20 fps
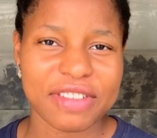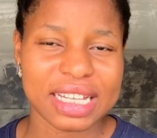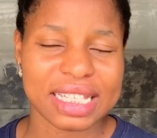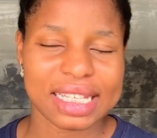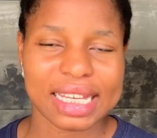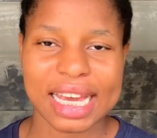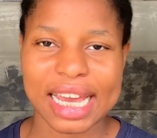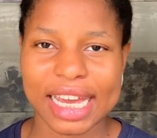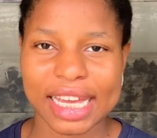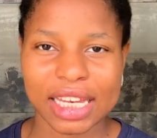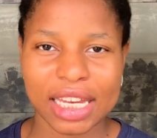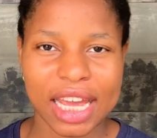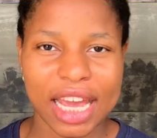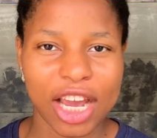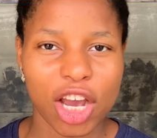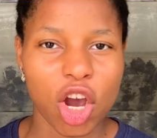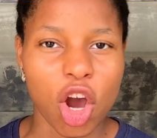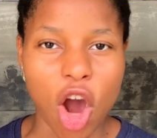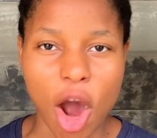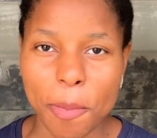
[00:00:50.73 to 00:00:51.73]
it in
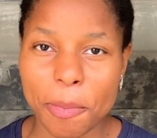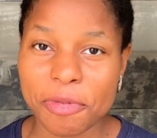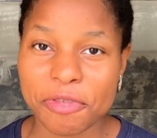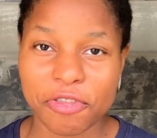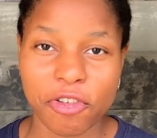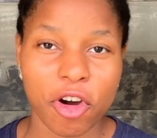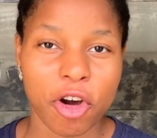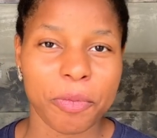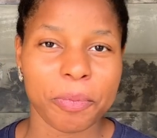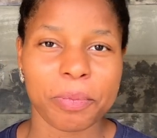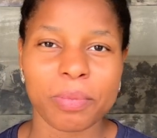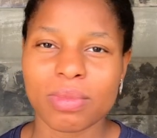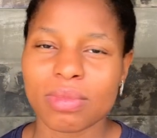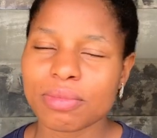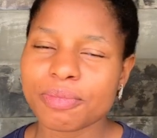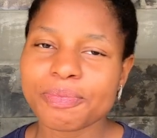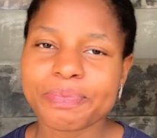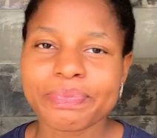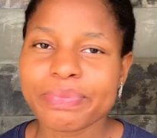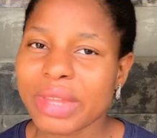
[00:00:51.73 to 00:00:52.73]
a cup form?
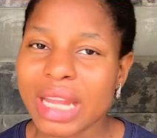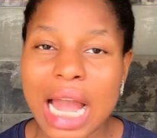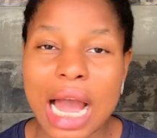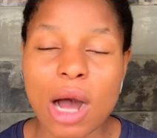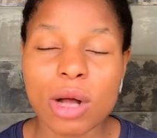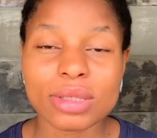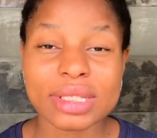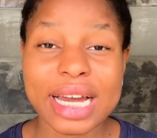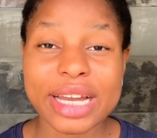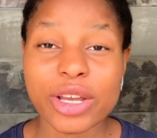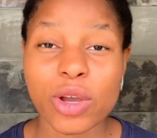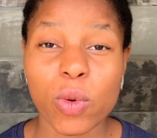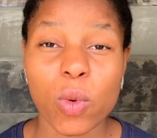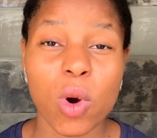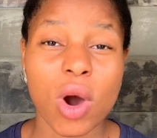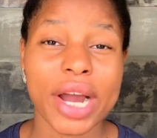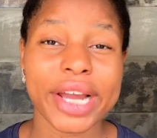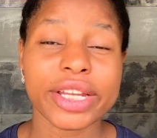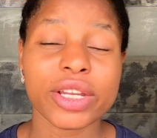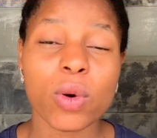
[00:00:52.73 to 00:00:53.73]
I'll tell you
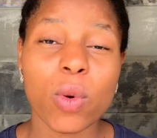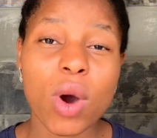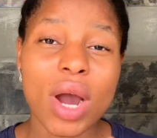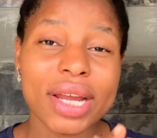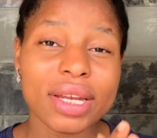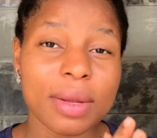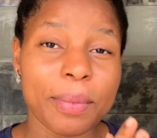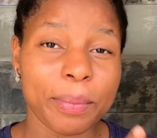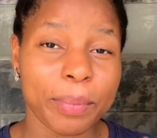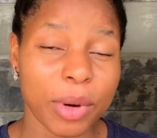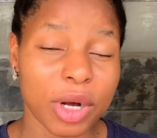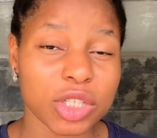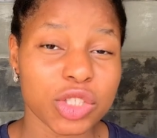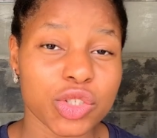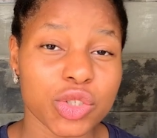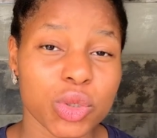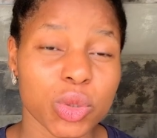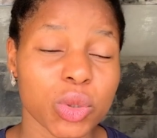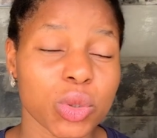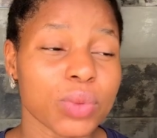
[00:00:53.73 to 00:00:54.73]
why. The one in
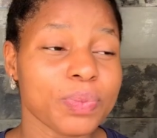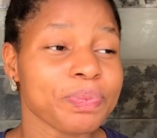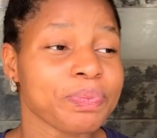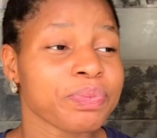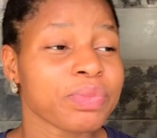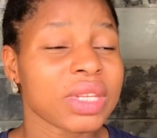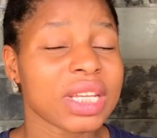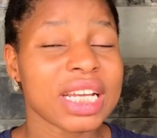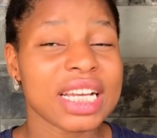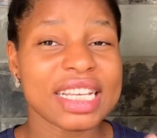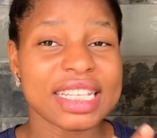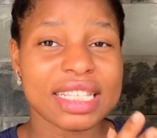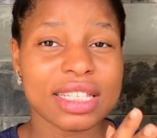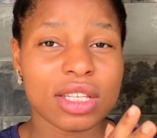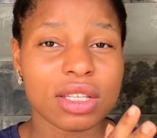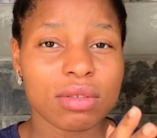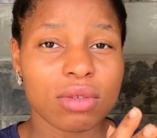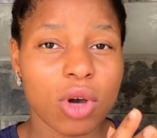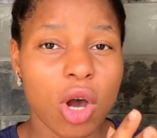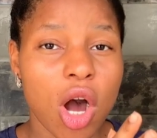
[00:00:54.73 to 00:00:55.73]
bottle is
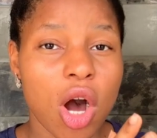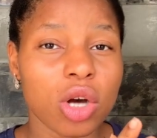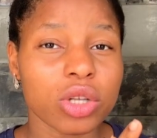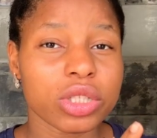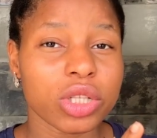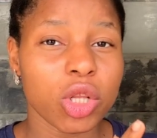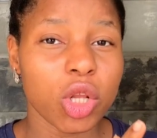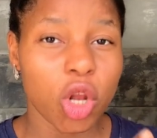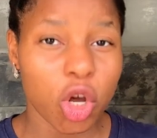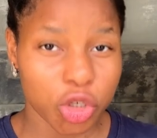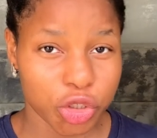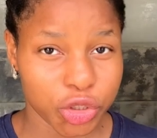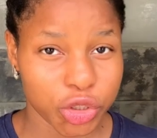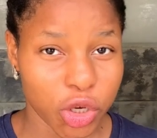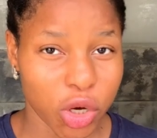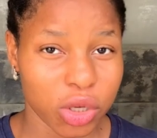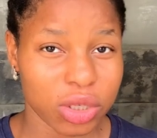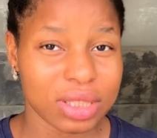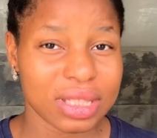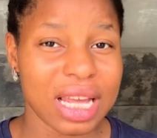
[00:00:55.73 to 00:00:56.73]
called
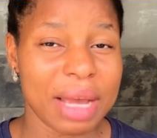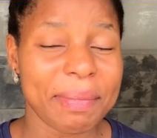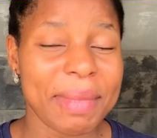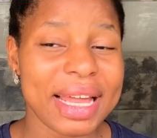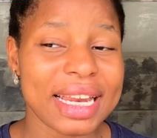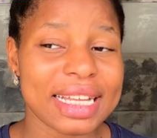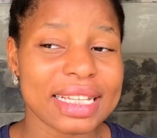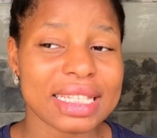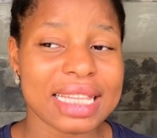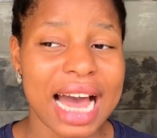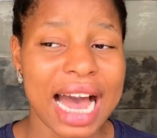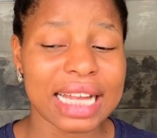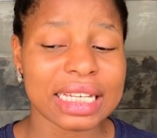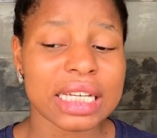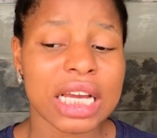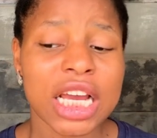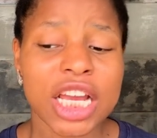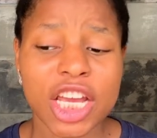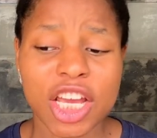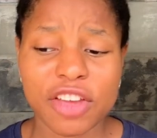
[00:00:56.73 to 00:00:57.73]
lotion. They made it
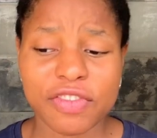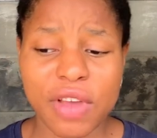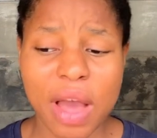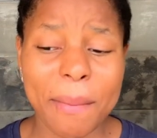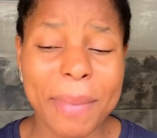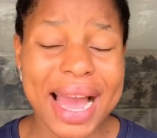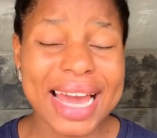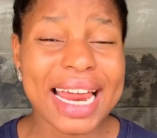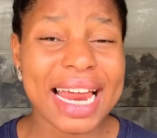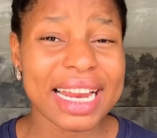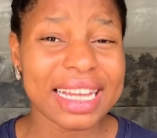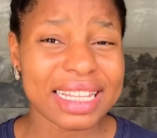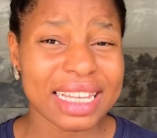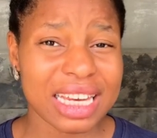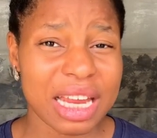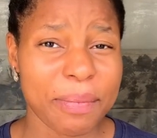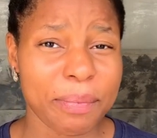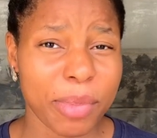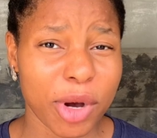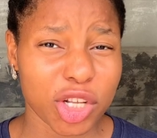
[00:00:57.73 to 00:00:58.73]
that if you're buying
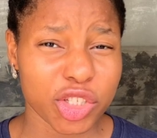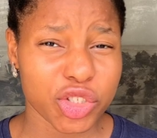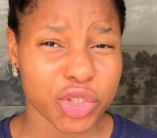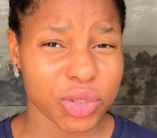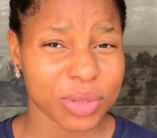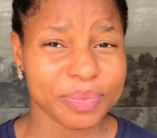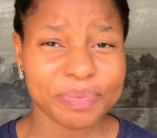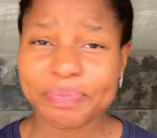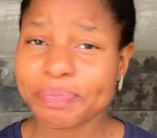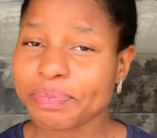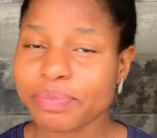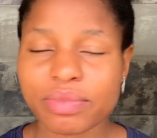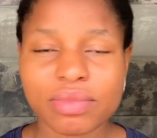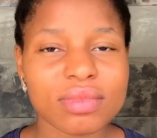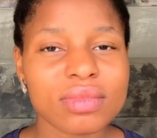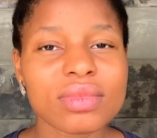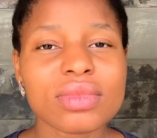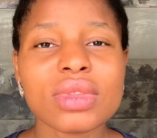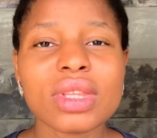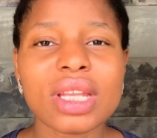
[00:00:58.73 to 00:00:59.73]
anything in bottle,
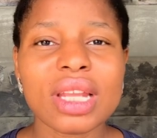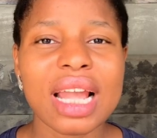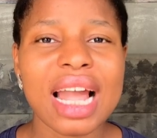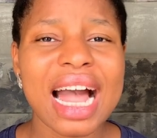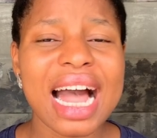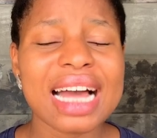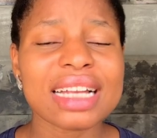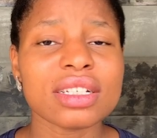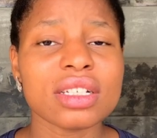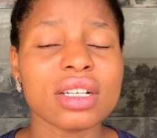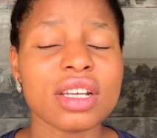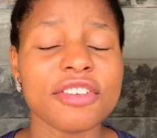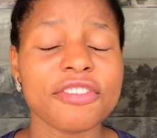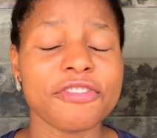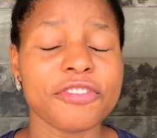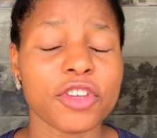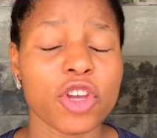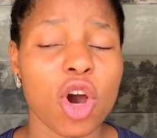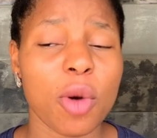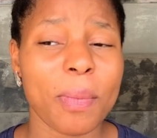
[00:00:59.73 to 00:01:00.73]
and
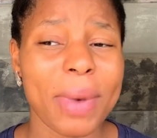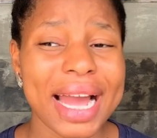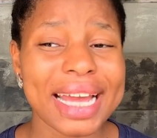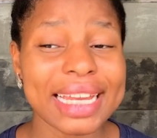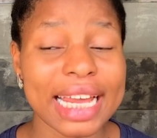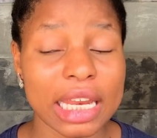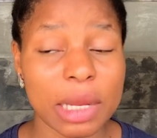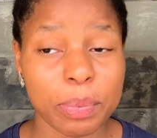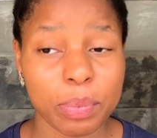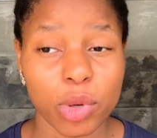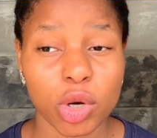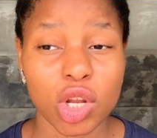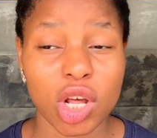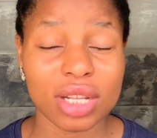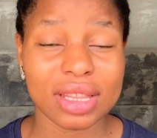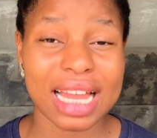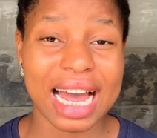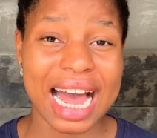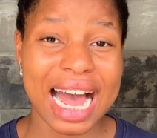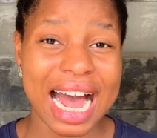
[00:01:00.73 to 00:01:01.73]
if you're buying any
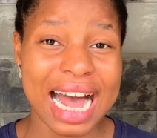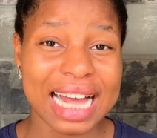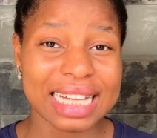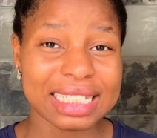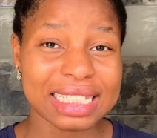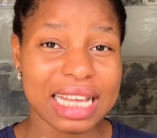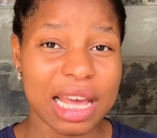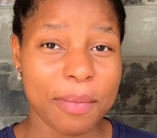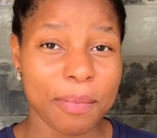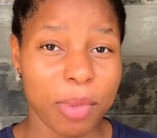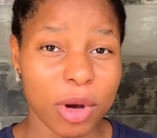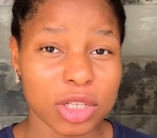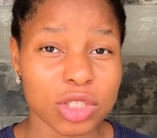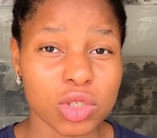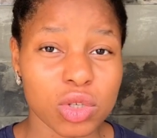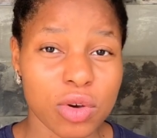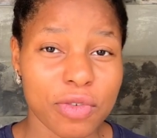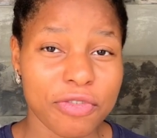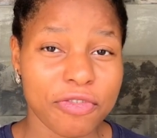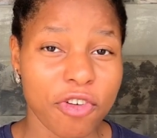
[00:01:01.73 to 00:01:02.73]
product that has a
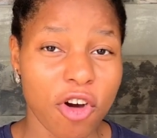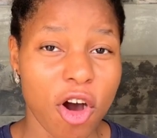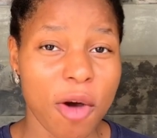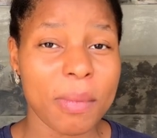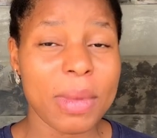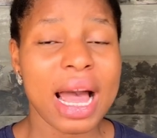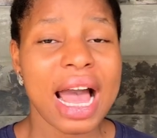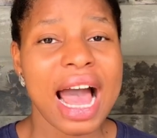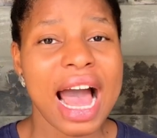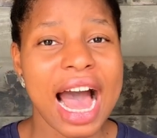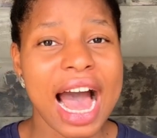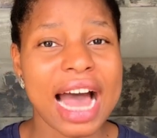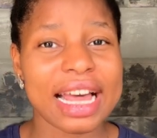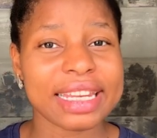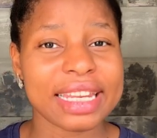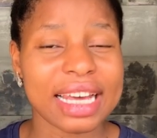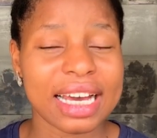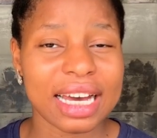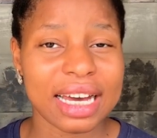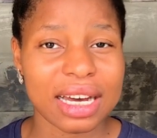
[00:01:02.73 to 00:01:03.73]
bottle form
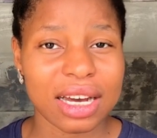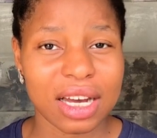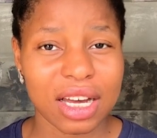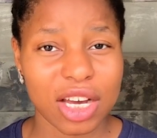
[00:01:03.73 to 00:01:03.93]
and the